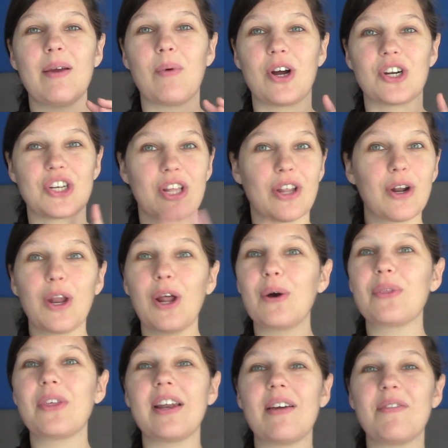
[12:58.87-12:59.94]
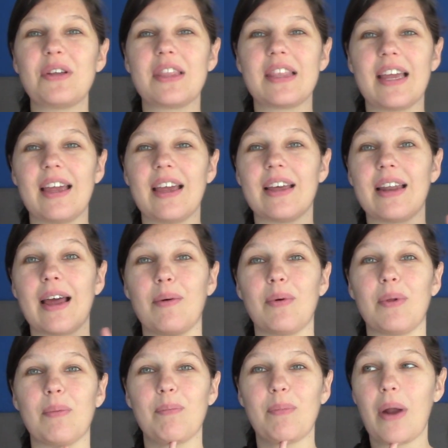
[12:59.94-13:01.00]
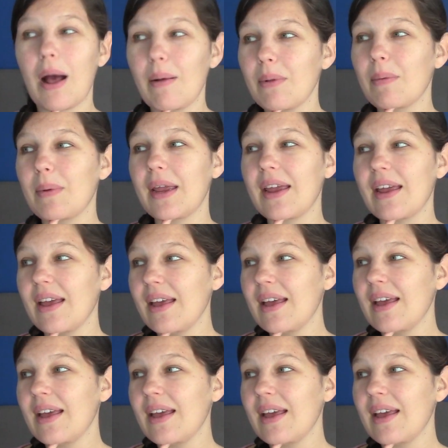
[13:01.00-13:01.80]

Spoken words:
washing the clothes and everything, and I will probably